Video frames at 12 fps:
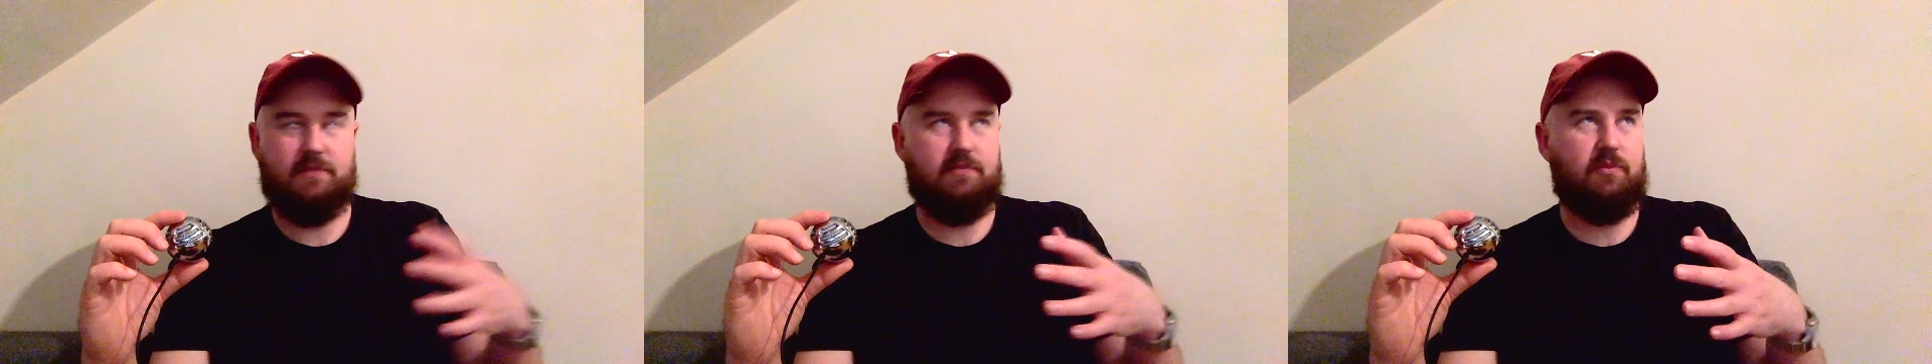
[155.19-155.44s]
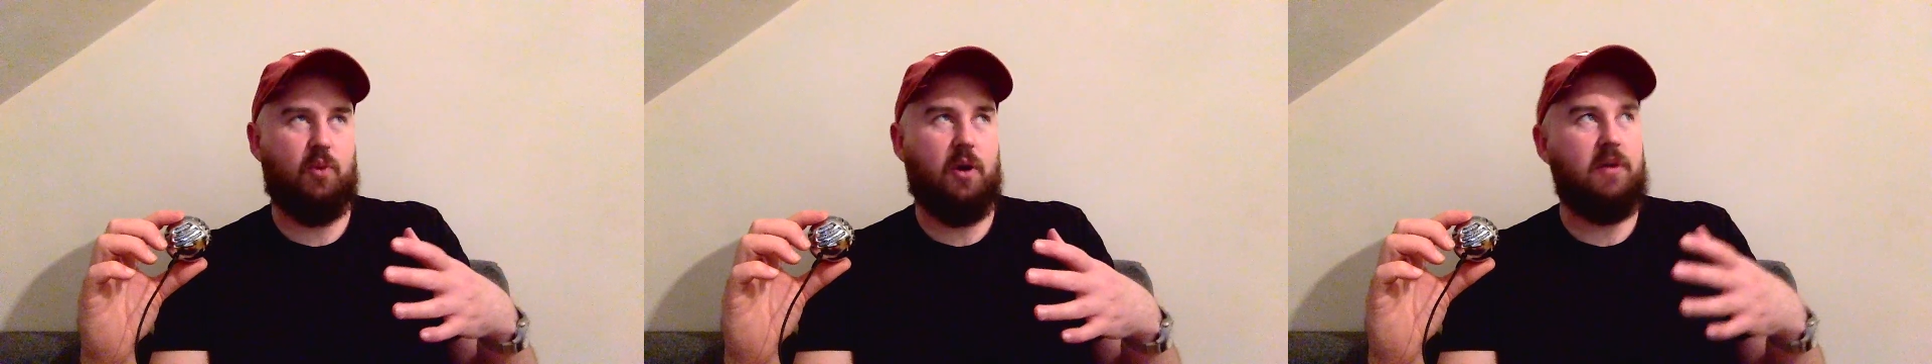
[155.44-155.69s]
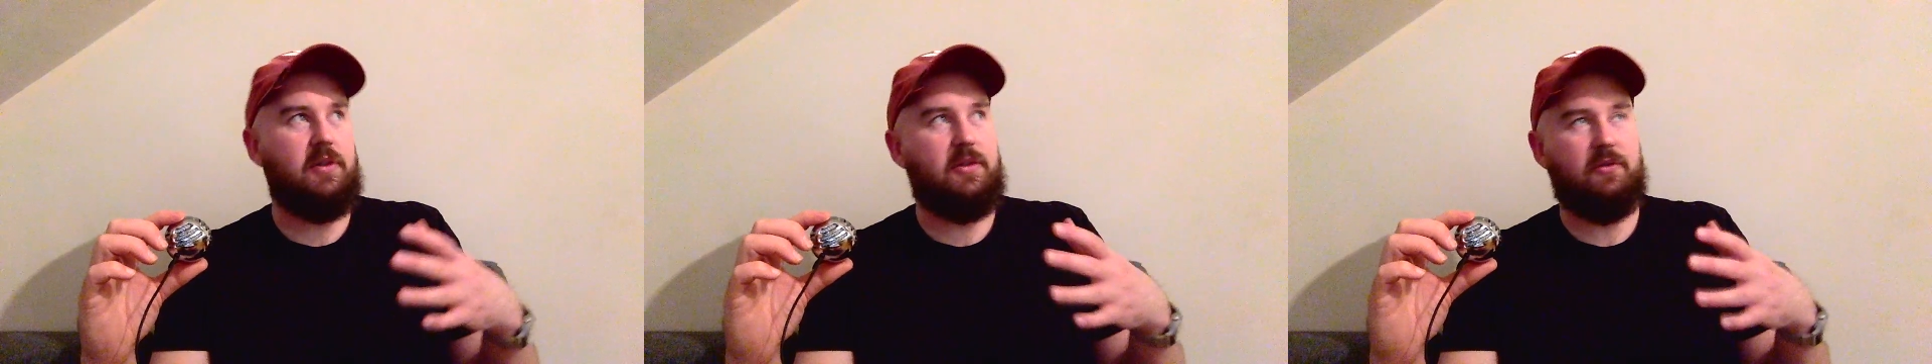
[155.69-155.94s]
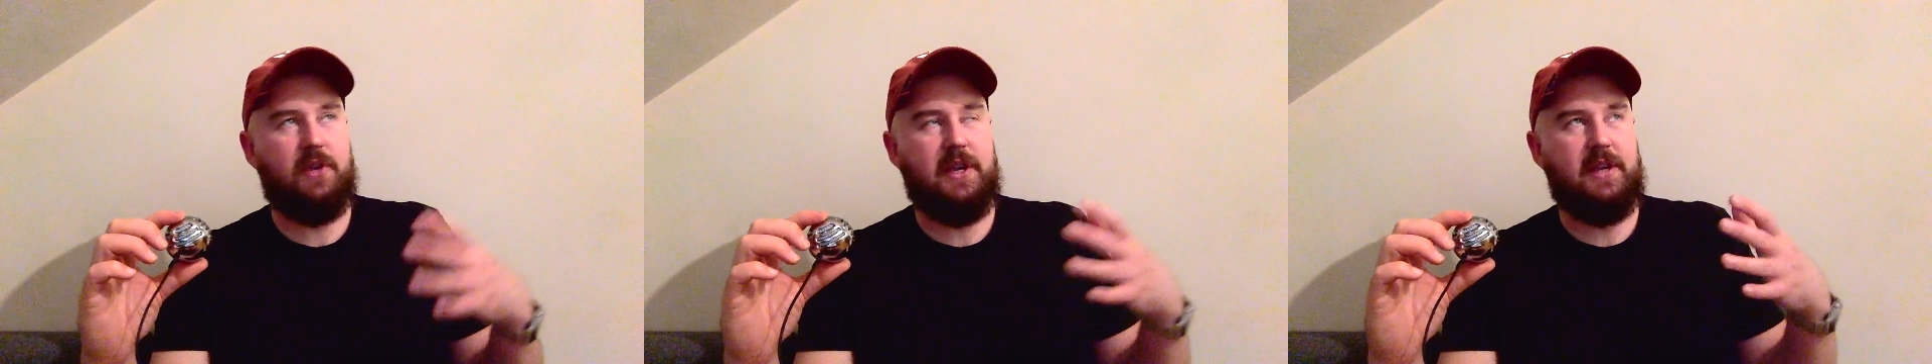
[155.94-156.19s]
what,
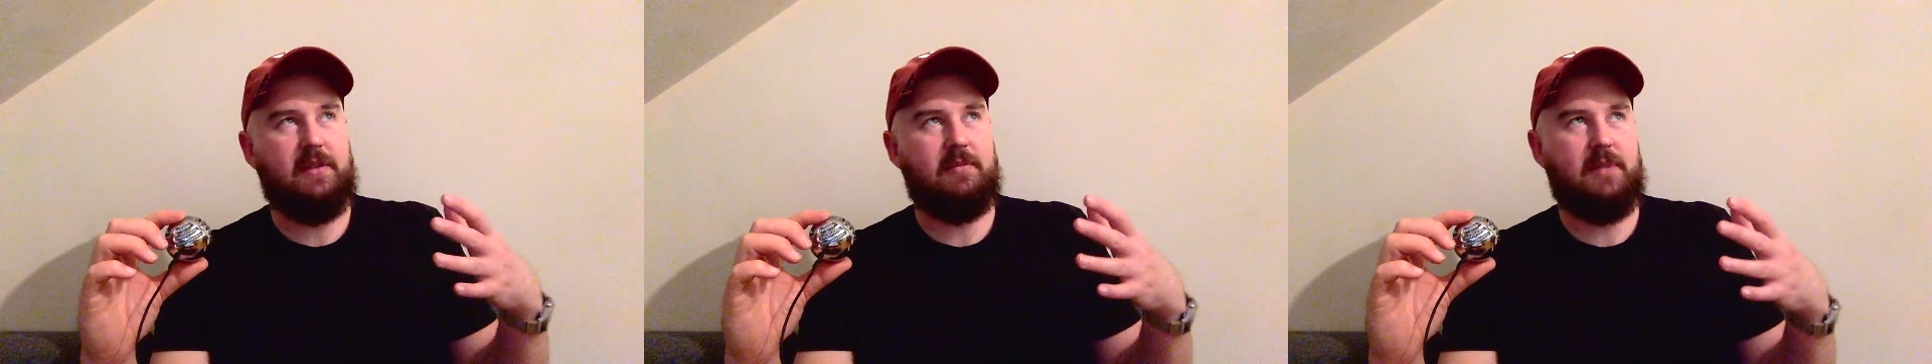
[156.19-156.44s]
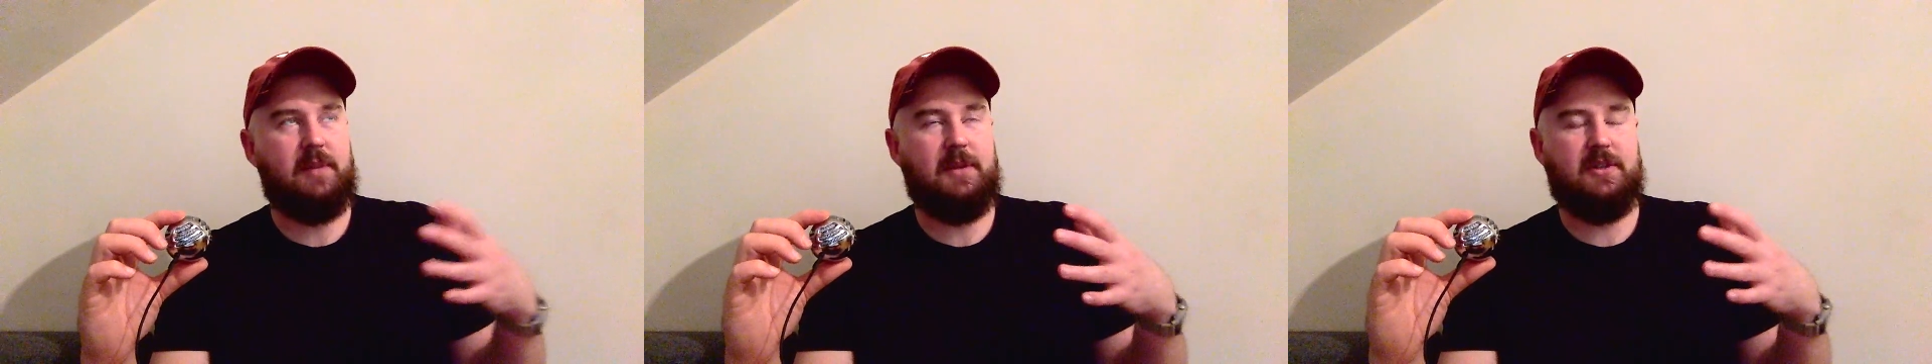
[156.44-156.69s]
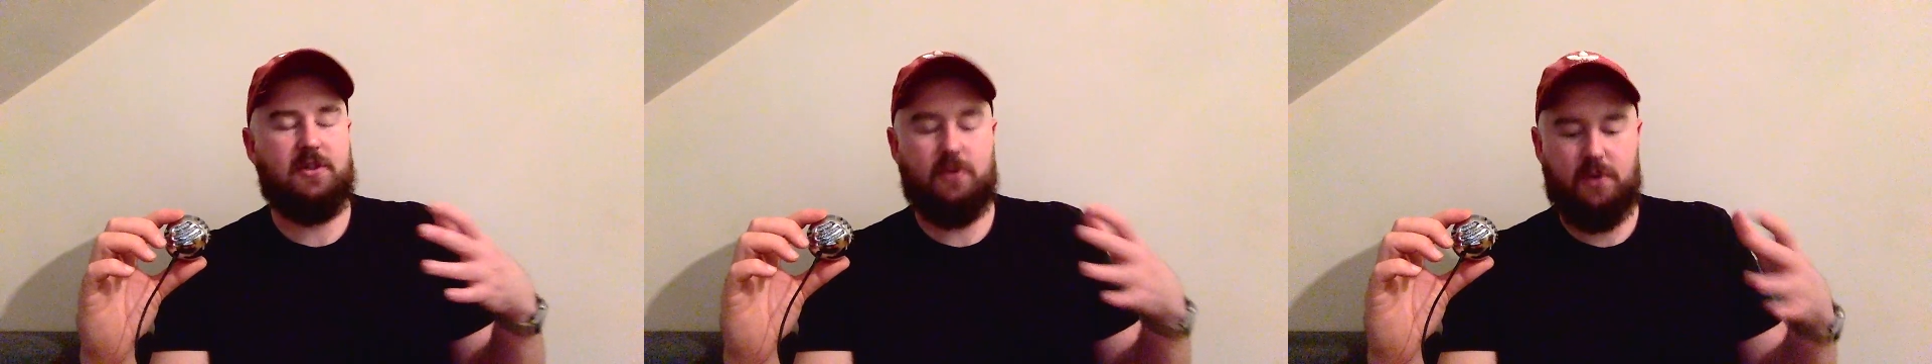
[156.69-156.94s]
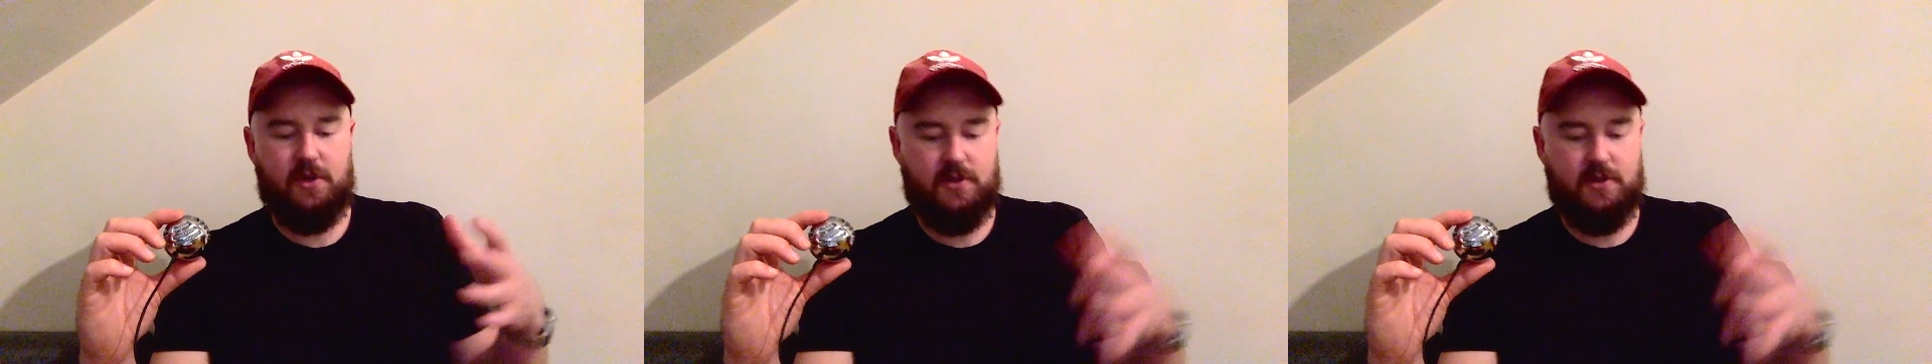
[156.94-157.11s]
3, maybe 2 years